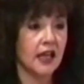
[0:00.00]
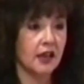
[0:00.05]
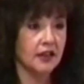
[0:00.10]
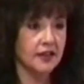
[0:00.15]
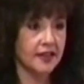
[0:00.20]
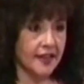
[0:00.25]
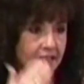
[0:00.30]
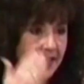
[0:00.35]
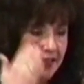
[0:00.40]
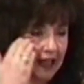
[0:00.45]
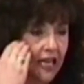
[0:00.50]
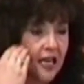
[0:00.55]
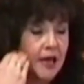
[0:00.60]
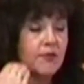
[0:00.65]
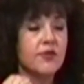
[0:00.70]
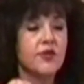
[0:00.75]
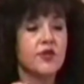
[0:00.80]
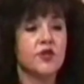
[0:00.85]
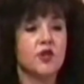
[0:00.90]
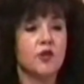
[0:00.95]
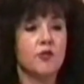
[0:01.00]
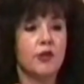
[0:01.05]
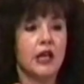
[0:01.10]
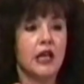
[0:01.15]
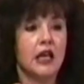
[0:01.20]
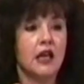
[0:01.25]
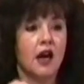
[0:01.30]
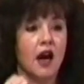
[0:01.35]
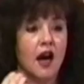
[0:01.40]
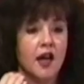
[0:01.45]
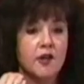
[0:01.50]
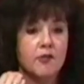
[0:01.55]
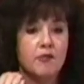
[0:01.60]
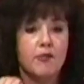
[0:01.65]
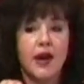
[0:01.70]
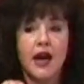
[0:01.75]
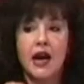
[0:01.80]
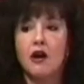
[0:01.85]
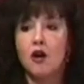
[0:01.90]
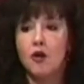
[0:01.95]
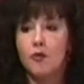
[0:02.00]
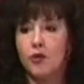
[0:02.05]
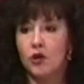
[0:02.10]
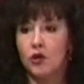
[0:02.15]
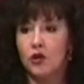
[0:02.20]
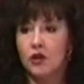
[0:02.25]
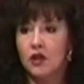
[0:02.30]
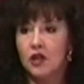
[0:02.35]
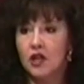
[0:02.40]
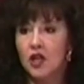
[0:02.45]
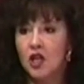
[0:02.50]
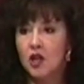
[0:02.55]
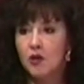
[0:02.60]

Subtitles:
it seems to be unbearable